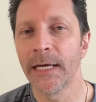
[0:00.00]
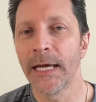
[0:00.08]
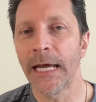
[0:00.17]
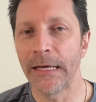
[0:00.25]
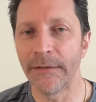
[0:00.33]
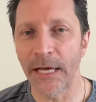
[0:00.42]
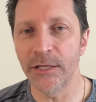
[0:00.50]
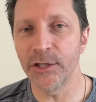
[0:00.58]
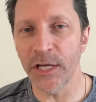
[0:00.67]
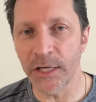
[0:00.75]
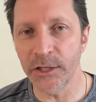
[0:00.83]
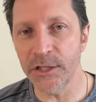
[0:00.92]
He then
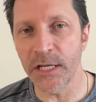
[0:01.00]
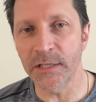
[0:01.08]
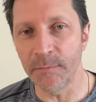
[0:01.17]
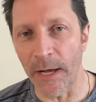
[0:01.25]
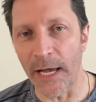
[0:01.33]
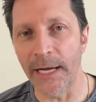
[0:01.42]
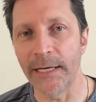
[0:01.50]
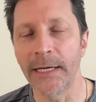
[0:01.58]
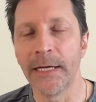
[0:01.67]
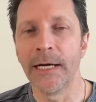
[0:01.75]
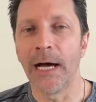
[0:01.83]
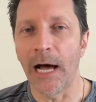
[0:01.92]
changed his mind
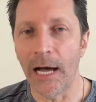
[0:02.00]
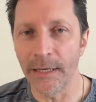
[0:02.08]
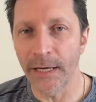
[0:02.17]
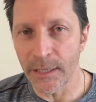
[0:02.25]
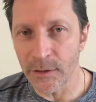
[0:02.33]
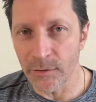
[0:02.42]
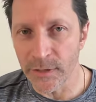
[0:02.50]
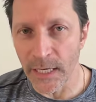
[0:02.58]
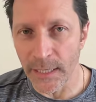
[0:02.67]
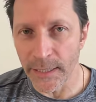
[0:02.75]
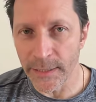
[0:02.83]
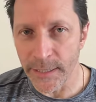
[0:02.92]
on National
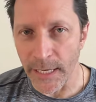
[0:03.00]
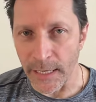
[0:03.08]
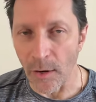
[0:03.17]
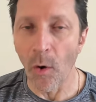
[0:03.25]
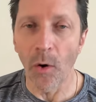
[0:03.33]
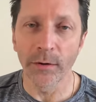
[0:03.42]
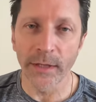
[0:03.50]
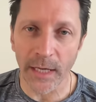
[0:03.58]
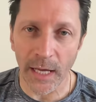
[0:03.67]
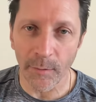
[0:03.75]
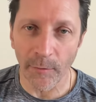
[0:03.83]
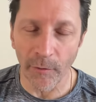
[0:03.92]
Signing Day or the
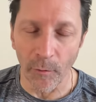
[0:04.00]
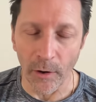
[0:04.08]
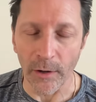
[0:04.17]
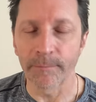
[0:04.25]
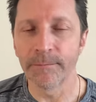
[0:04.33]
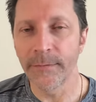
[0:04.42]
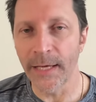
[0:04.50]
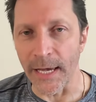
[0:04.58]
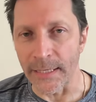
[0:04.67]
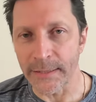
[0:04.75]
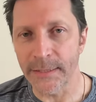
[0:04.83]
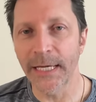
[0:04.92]
day before.
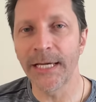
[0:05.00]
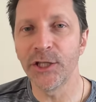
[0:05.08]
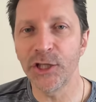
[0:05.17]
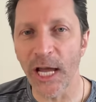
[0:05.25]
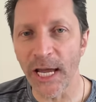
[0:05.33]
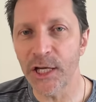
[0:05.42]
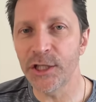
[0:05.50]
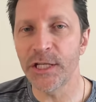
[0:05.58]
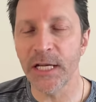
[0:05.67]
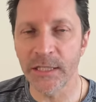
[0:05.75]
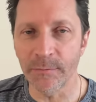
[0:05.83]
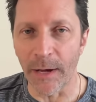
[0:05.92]
Yes, he changed
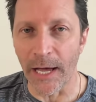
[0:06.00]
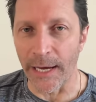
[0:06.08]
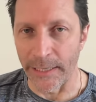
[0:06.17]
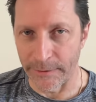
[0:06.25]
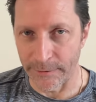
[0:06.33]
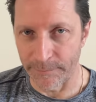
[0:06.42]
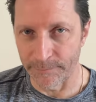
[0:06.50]
his mind.